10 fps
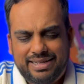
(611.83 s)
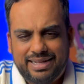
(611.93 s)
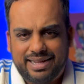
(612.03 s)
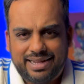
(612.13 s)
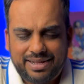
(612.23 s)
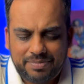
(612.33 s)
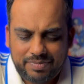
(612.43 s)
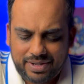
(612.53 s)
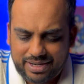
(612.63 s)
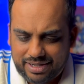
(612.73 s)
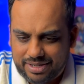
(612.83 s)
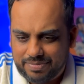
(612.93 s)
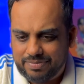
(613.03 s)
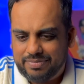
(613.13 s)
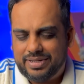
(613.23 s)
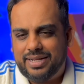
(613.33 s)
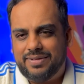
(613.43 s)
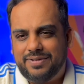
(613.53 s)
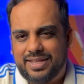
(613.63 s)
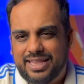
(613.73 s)
But I
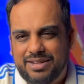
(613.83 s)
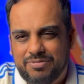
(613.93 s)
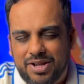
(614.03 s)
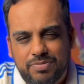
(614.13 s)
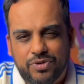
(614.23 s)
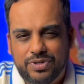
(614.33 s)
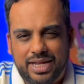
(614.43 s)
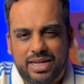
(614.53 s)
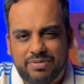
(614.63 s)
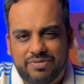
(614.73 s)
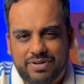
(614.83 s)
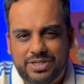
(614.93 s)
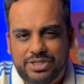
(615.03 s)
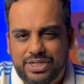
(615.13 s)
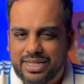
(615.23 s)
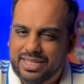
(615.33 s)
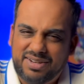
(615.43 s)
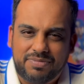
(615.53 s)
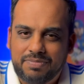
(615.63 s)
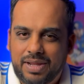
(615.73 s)
think one more game of Ranji and
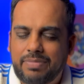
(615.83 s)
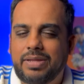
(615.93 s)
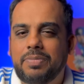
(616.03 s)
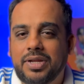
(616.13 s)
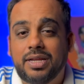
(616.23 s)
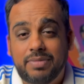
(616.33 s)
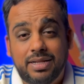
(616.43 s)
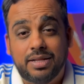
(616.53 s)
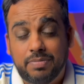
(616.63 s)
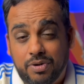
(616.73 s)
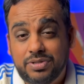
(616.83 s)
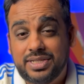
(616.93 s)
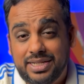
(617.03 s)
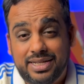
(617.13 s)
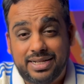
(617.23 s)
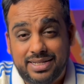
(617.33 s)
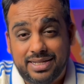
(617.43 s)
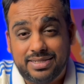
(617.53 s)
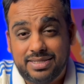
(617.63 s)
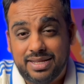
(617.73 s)
then maybe bring him in the Boxing Day
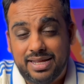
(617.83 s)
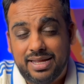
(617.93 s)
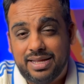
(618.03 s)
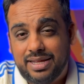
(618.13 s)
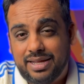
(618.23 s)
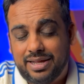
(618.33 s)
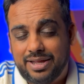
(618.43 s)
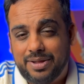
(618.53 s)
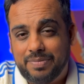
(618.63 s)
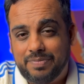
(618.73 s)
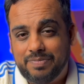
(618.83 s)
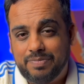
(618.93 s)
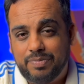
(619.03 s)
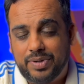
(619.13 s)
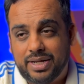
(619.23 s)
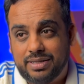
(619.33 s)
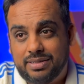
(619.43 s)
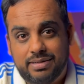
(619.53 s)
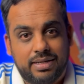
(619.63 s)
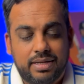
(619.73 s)
test. But
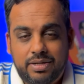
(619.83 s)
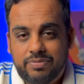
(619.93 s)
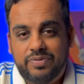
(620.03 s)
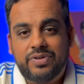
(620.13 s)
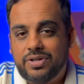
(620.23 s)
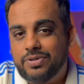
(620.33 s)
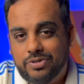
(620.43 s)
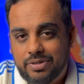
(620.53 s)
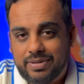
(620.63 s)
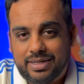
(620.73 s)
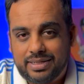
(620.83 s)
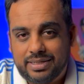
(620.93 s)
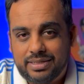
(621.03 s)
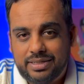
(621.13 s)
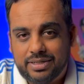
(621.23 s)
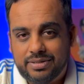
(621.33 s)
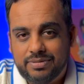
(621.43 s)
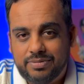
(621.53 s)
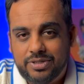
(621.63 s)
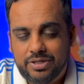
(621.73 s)
we've got to talk about,
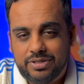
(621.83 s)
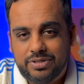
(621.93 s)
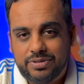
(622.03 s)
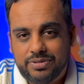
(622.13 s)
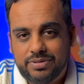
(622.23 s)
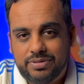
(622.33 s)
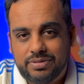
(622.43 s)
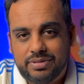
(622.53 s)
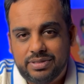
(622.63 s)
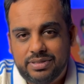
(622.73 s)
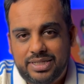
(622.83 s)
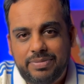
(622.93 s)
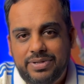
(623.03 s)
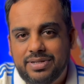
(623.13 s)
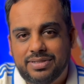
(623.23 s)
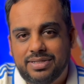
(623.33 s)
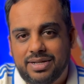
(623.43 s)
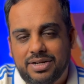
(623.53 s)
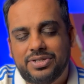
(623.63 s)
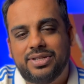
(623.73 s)
the two debutants in
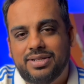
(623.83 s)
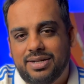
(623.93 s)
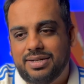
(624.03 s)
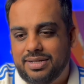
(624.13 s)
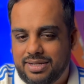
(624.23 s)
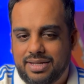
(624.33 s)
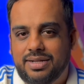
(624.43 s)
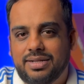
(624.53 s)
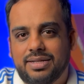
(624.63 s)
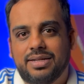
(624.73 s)
Harshit Rana and